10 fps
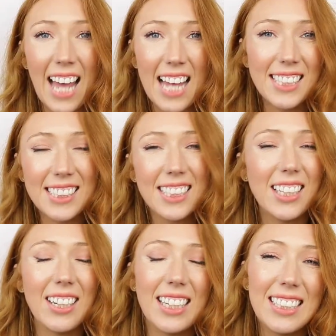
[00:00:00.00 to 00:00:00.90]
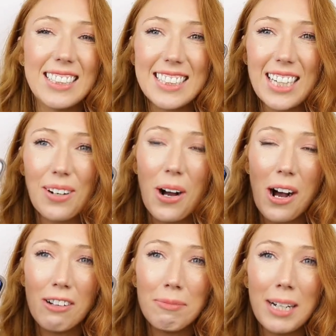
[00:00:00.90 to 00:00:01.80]
the end of the night and it's now
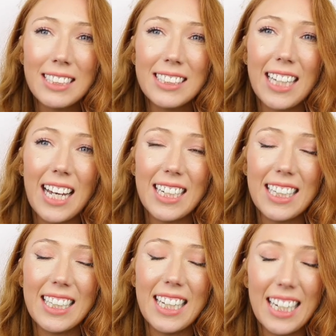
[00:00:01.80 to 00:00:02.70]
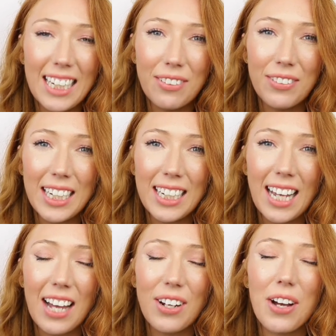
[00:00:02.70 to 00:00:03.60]
10:30 in the
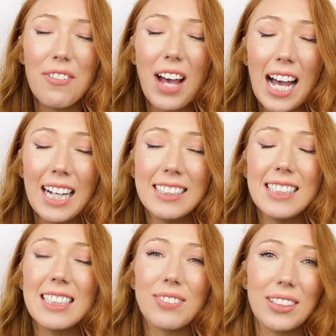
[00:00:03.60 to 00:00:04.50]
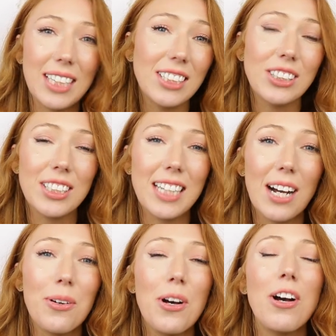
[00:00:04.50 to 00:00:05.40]
evening, and I've had this foundation on
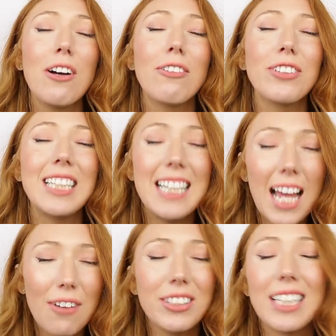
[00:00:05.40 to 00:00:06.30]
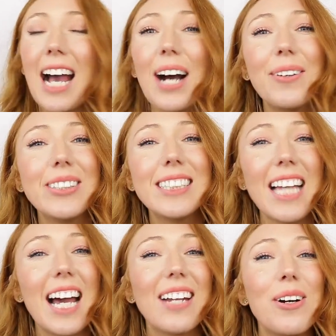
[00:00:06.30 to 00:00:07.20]
now for 11 hours
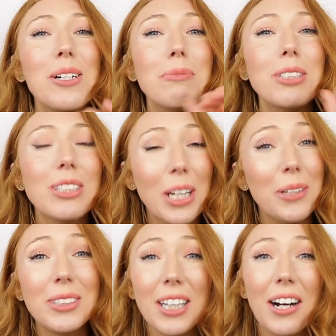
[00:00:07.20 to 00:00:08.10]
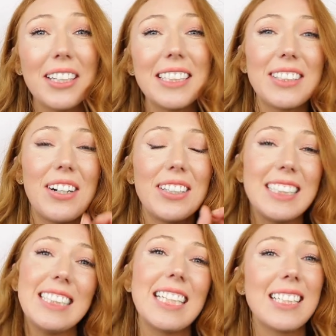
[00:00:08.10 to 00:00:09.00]
and I'm so tired. I
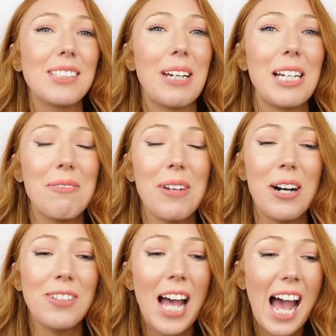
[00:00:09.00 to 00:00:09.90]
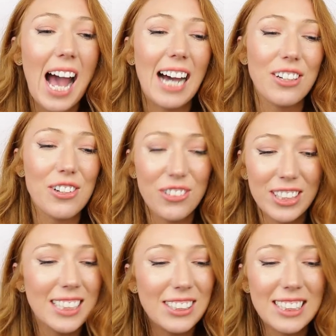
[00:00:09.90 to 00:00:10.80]
need to get this makeup off and I
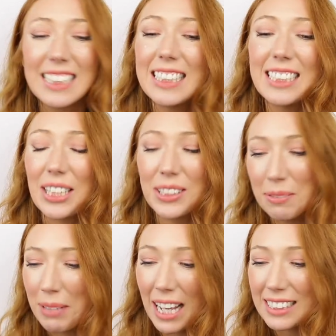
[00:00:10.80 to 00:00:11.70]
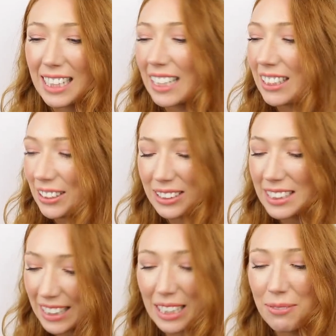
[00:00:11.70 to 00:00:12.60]
really just need to go to bed and go to
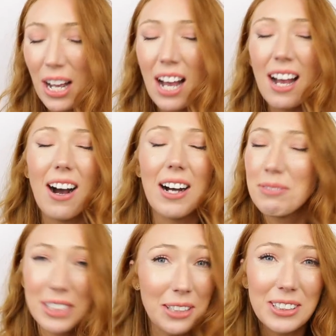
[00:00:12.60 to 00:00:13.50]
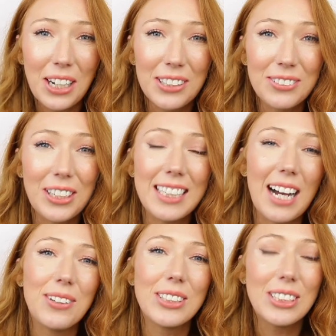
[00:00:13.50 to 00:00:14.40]
sleep. I'm so tired right
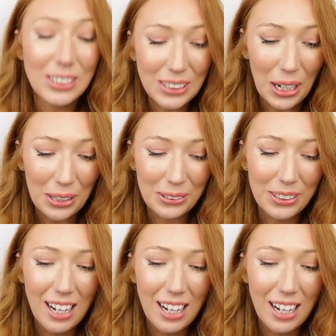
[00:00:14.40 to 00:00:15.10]
now. So